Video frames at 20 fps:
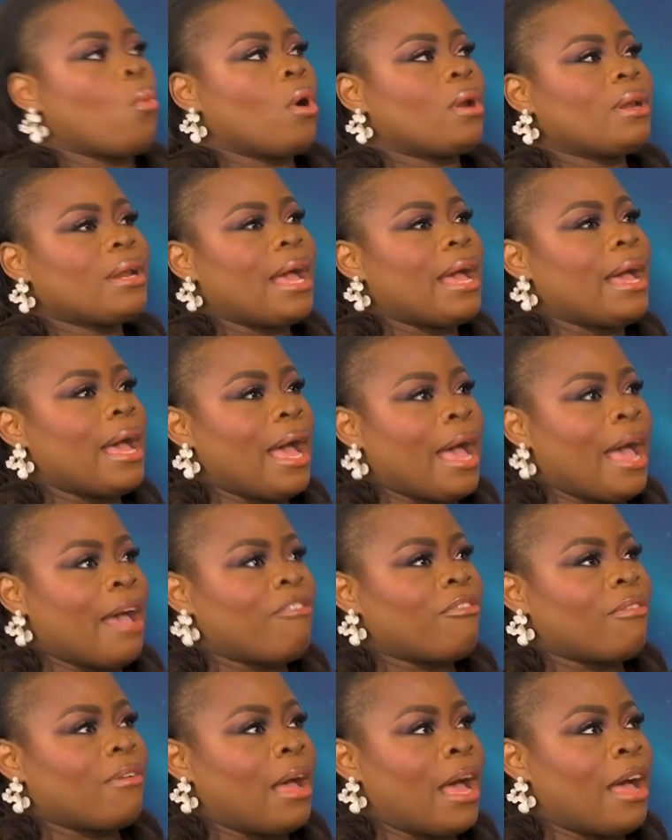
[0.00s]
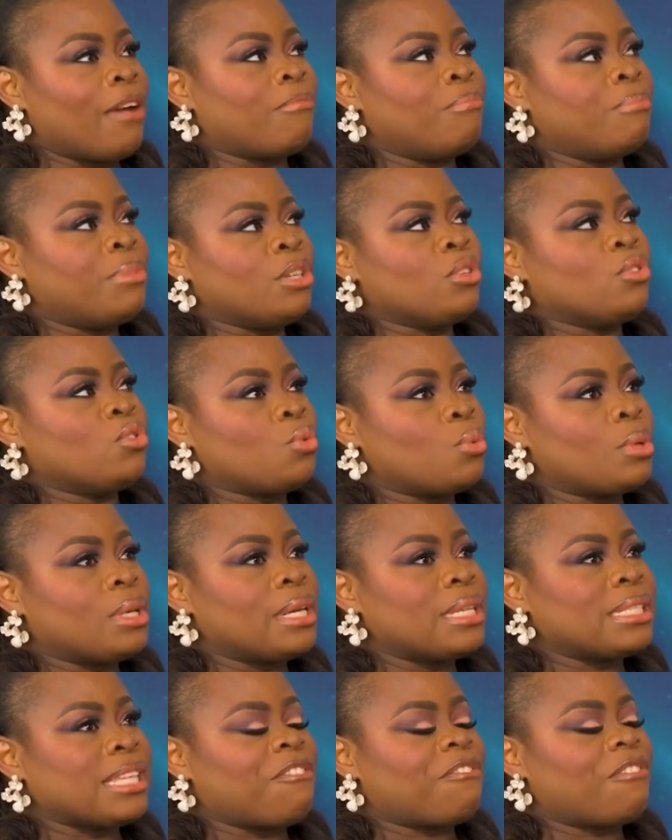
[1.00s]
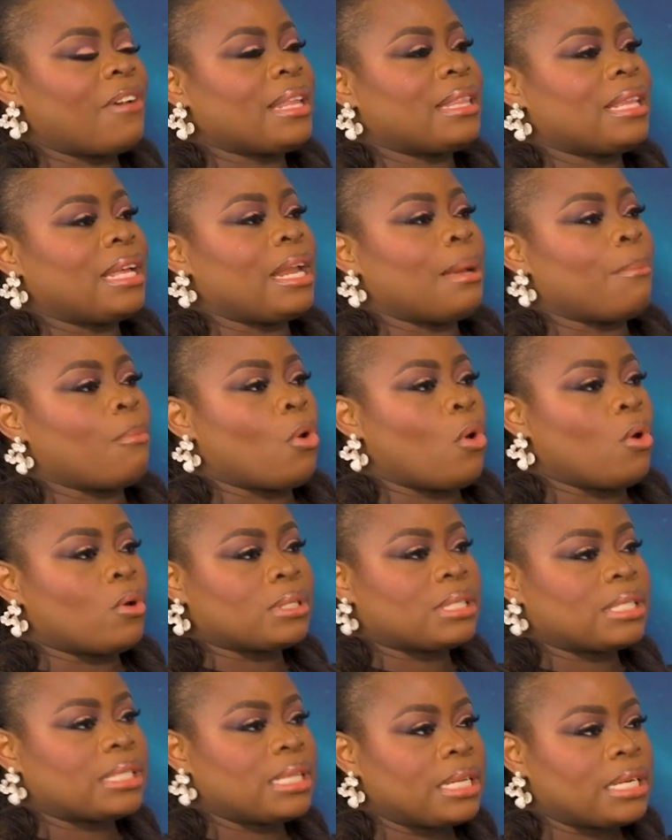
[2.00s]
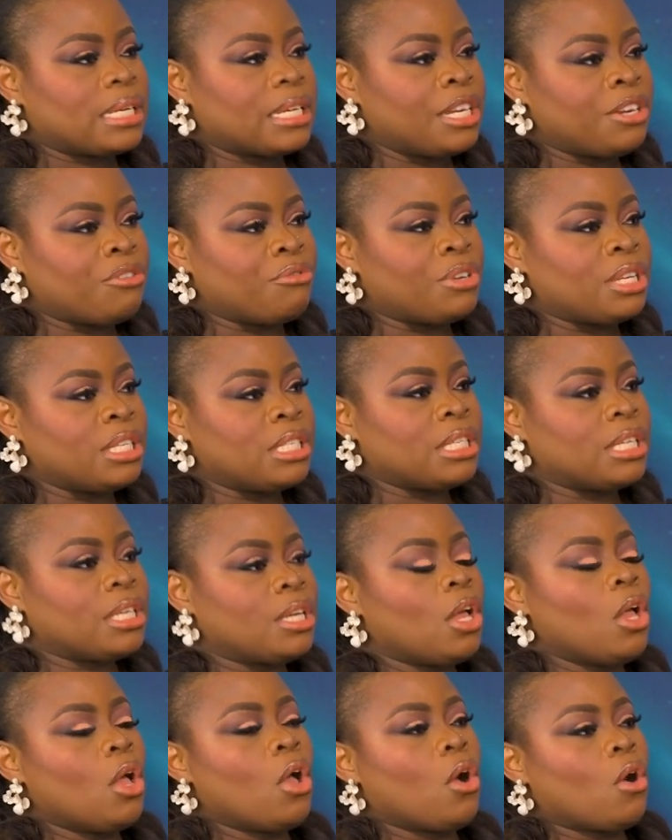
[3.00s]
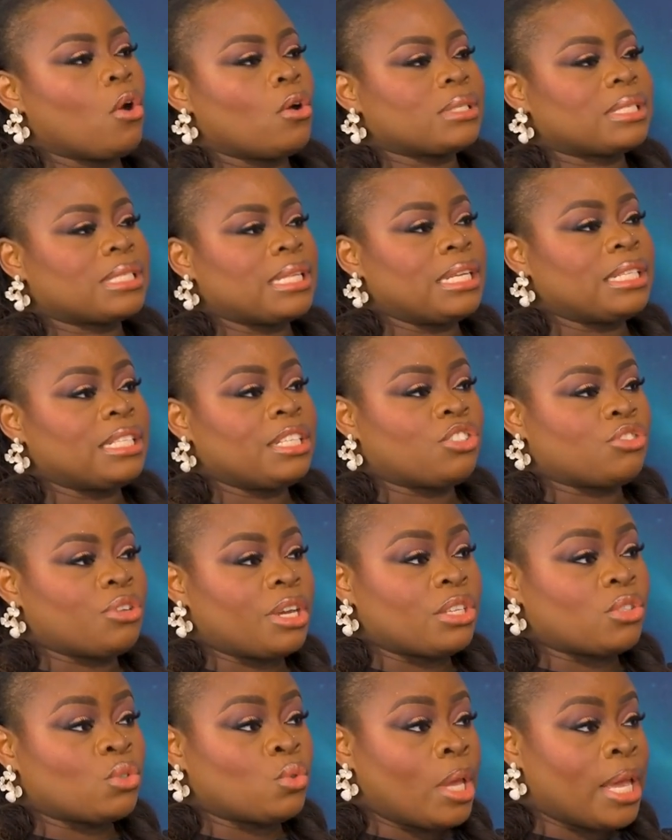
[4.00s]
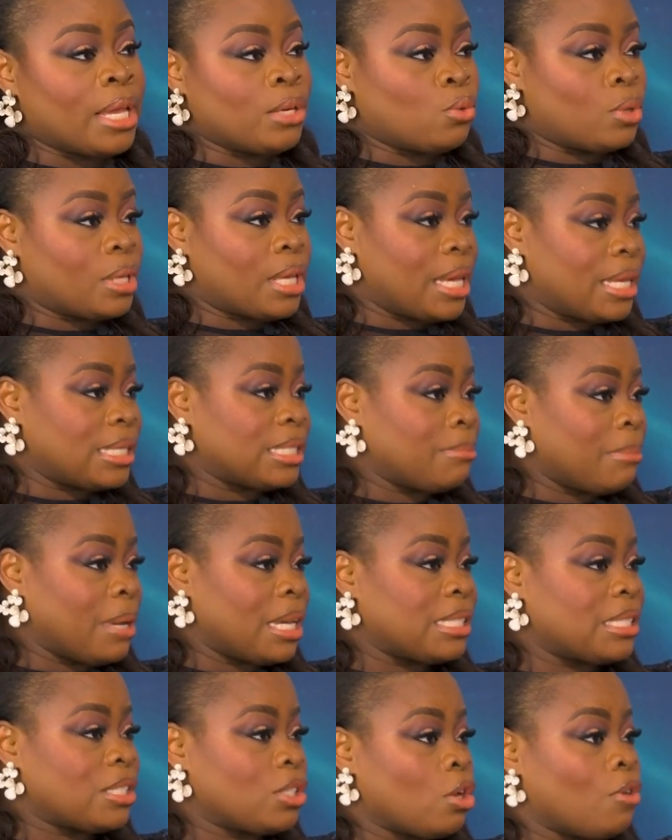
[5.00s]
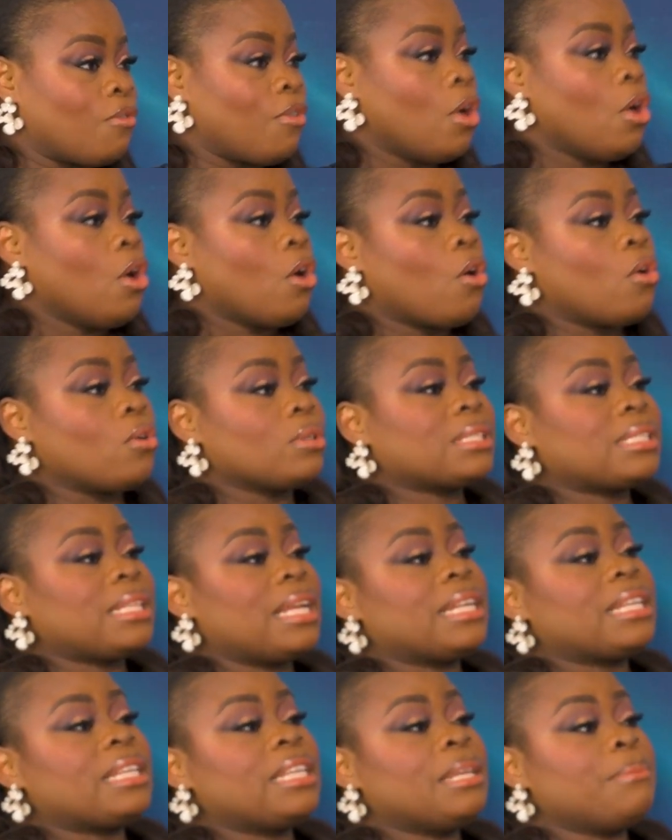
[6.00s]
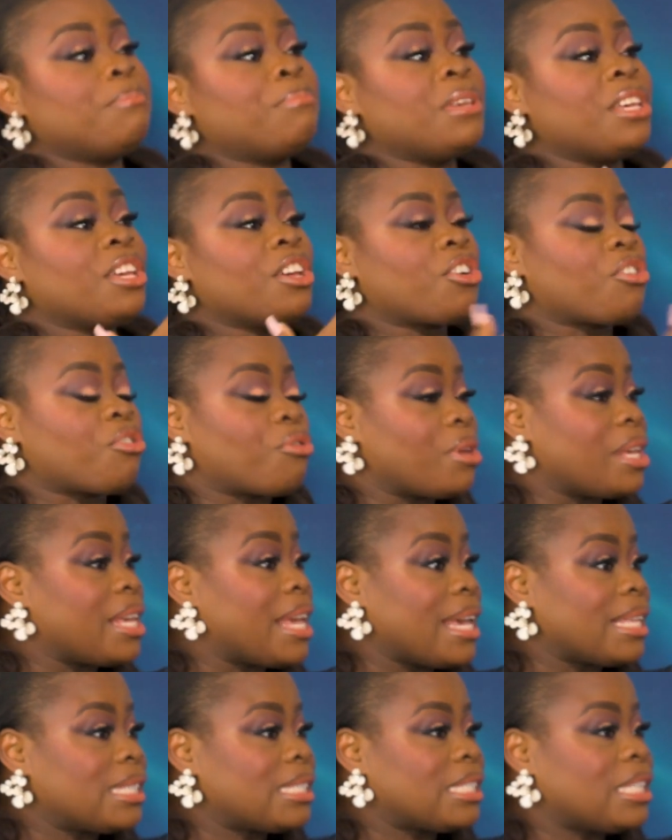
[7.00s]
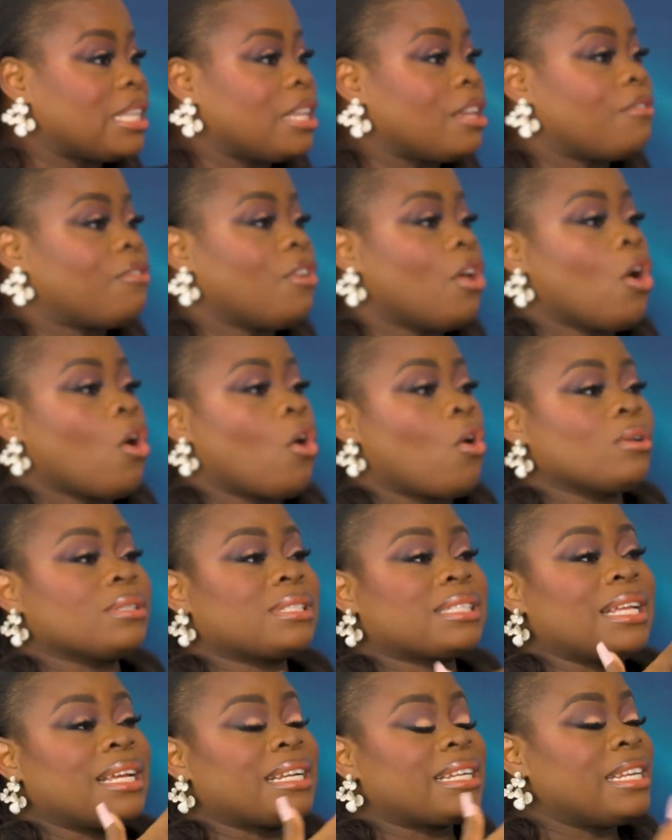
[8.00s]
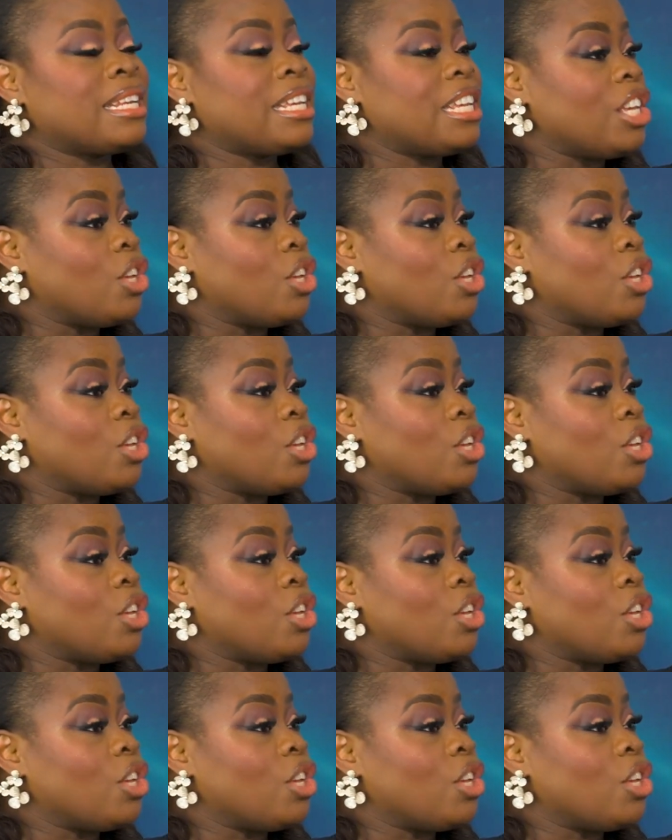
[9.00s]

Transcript: what I've been doing is I find that I'm constantly reading, constantly trying to educate myself, constantly being creative, constantly